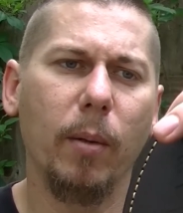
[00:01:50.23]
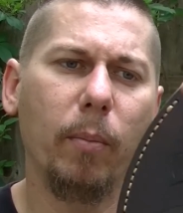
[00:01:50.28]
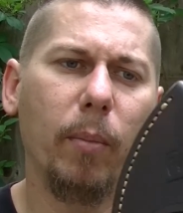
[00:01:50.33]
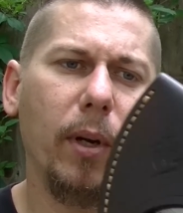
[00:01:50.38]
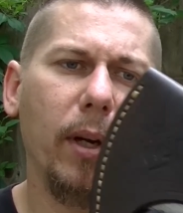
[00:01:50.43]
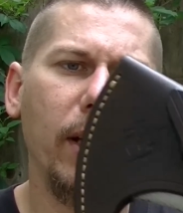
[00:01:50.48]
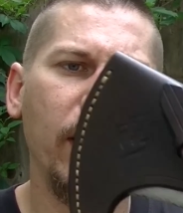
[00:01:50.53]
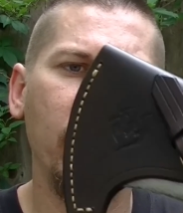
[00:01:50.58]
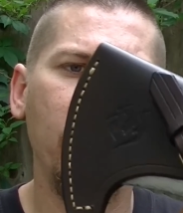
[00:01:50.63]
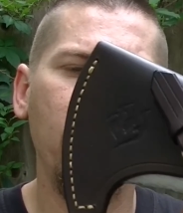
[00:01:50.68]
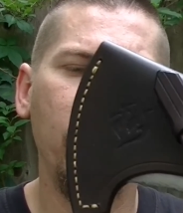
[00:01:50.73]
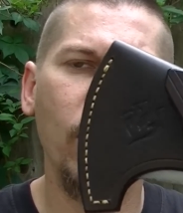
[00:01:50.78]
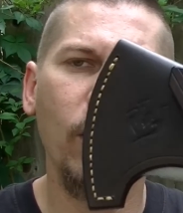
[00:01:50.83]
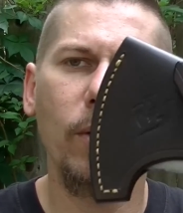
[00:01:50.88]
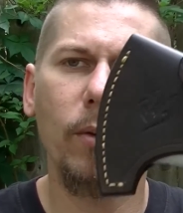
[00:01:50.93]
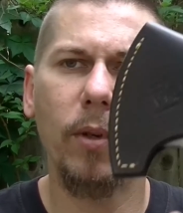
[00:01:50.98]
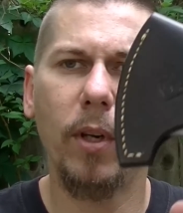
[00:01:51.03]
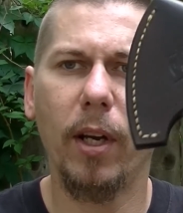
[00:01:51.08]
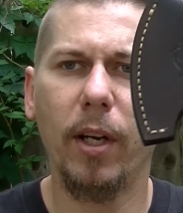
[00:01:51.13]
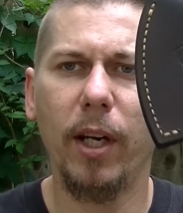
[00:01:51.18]
But, you
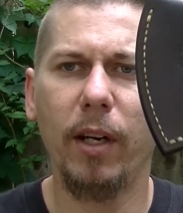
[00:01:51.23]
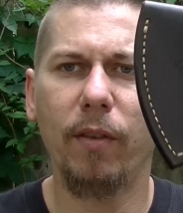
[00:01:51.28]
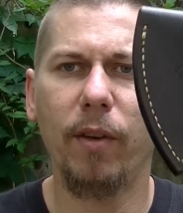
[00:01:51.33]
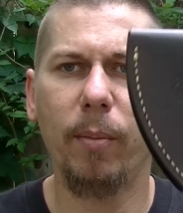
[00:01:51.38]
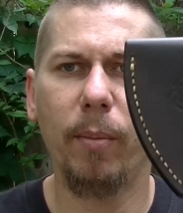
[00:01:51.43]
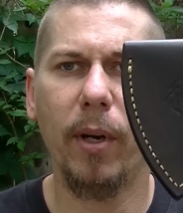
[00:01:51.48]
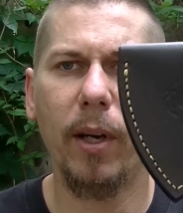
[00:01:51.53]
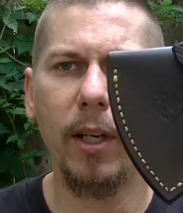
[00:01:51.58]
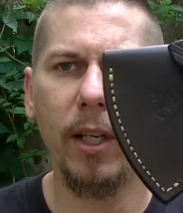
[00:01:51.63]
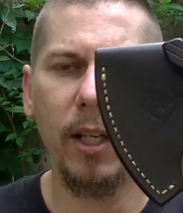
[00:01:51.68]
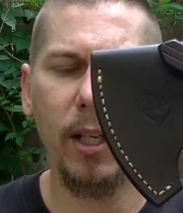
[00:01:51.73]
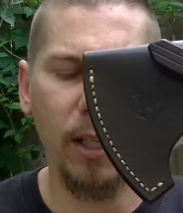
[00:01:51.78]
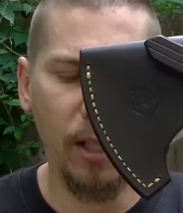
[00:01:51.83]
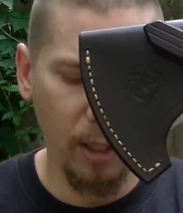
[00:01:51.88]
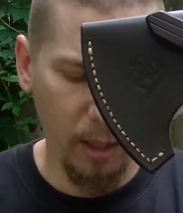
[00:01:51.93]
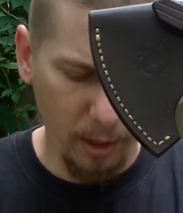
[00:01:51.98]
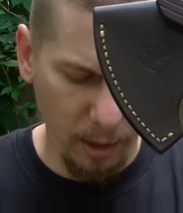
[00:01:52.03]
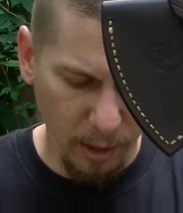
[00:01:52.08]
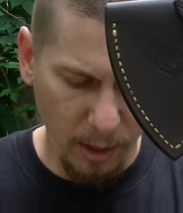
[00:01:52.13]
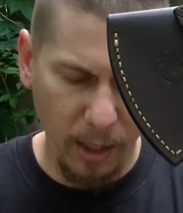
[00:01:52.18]
know, not everybody
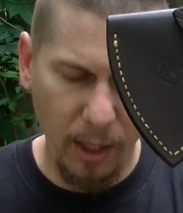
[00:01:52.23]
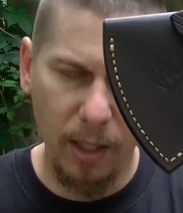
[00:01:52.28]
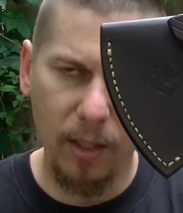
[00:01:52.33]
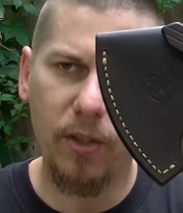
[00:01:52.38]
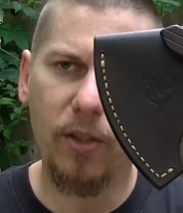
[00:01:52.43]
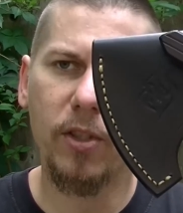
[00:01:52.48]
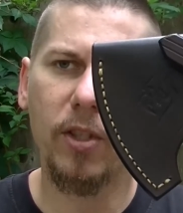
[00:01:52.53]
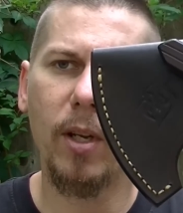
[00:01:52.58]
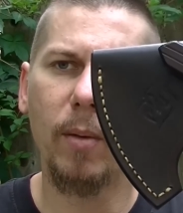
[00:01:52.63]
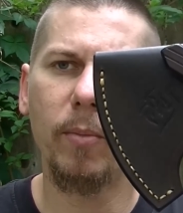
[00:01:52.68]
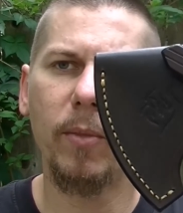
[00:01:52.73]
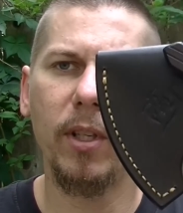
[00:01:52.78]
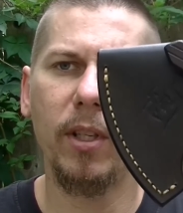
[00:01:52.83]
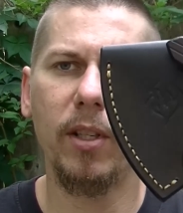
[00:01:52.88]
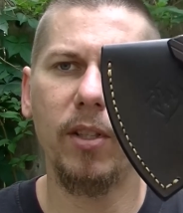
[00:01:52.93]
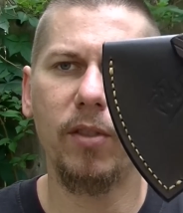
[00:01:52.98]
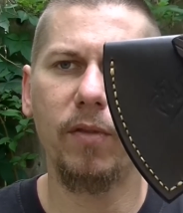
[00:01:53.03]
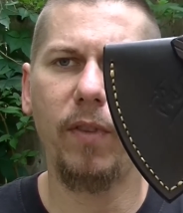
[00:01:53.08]
needs something as